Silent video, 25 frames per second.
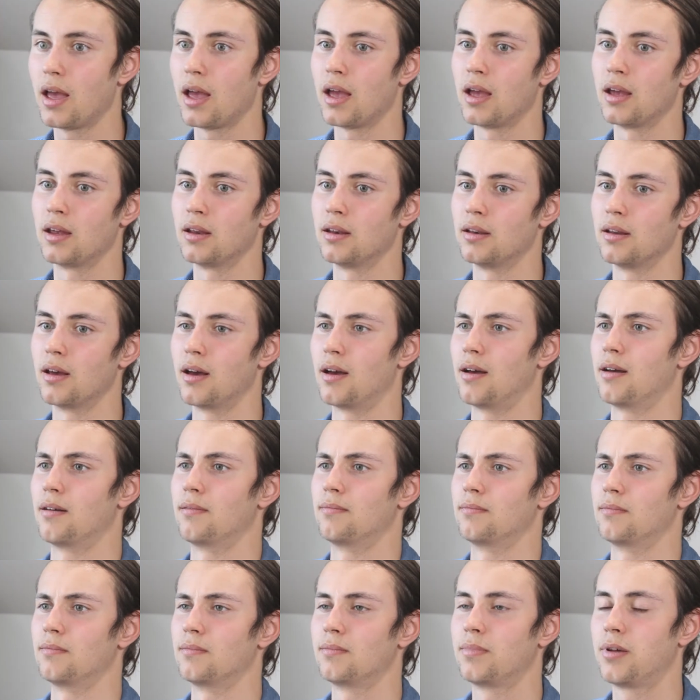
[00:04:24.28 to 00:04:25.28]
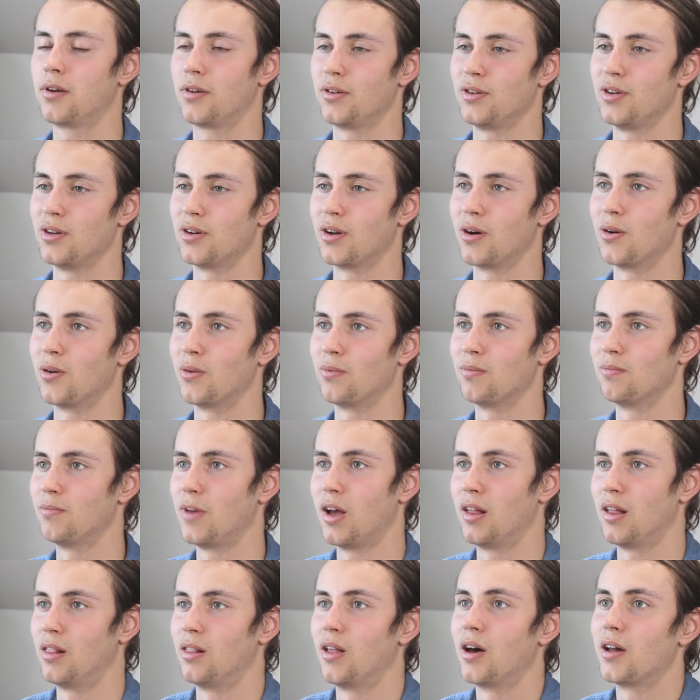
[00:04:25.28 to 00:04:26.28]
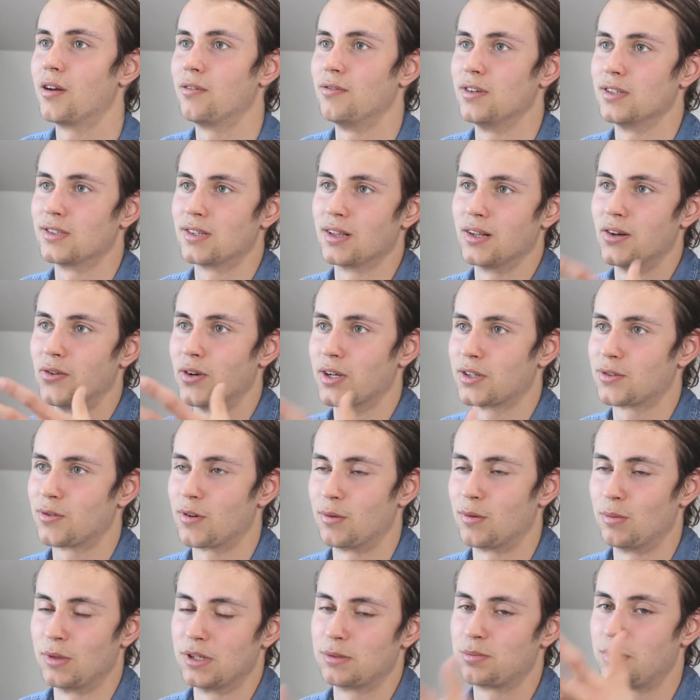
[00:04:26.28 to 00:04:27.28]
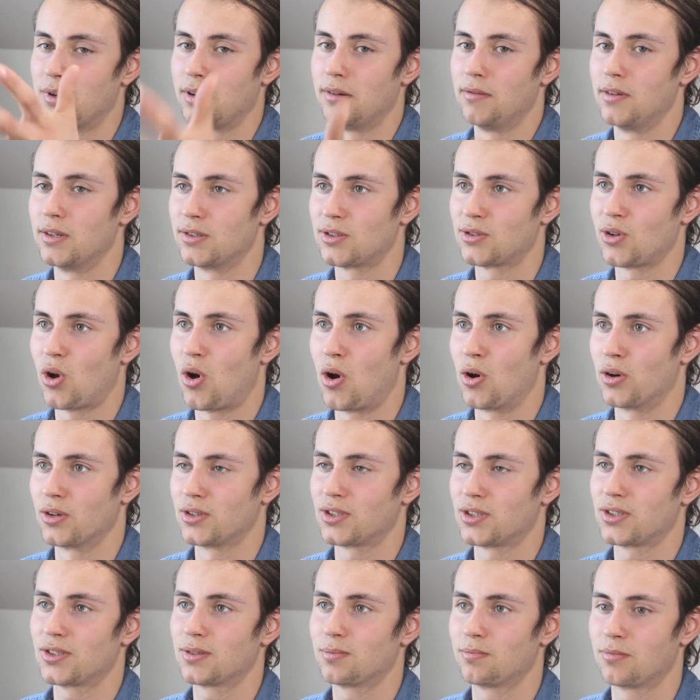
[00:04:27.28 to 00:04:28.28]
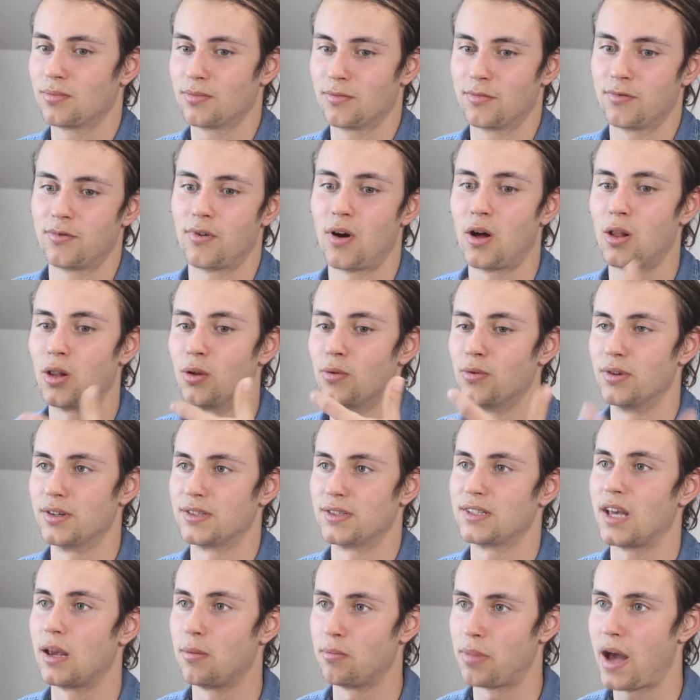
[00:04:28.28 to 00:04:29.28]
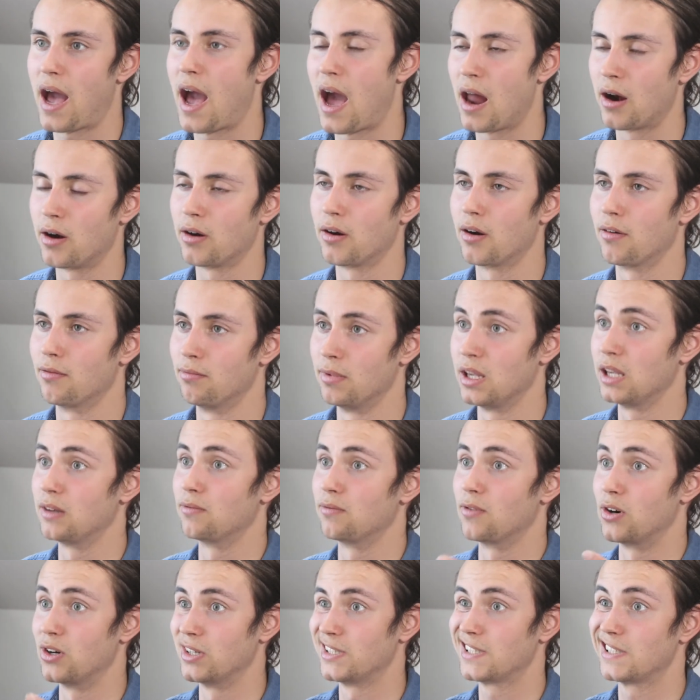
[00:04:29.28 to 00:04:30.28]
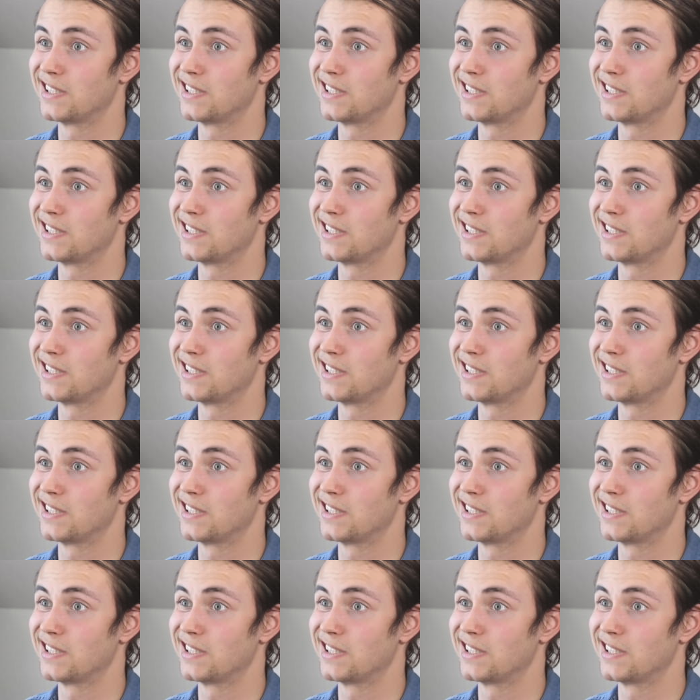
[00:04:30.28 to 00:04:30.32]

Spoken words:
And you know, a lot of his lyrics from his previous songs follow the same pattern of being very